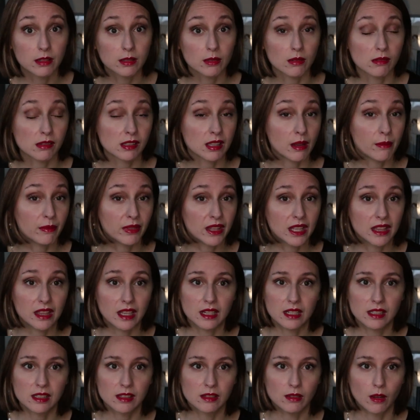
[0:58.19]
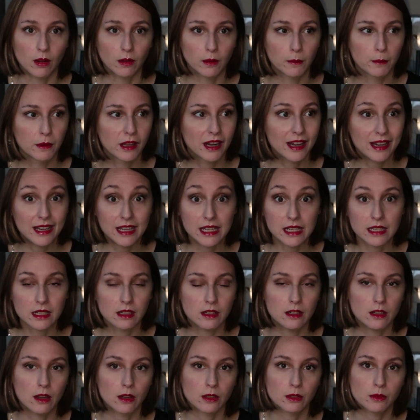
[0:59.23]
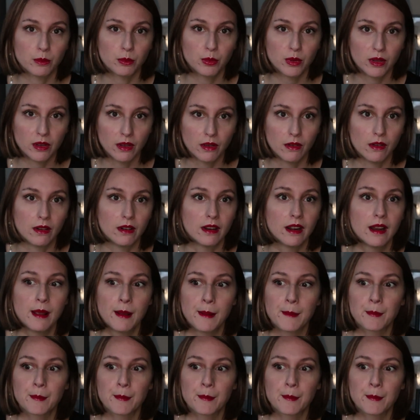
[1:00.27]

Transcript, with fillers: so something that it's not clean, not pure,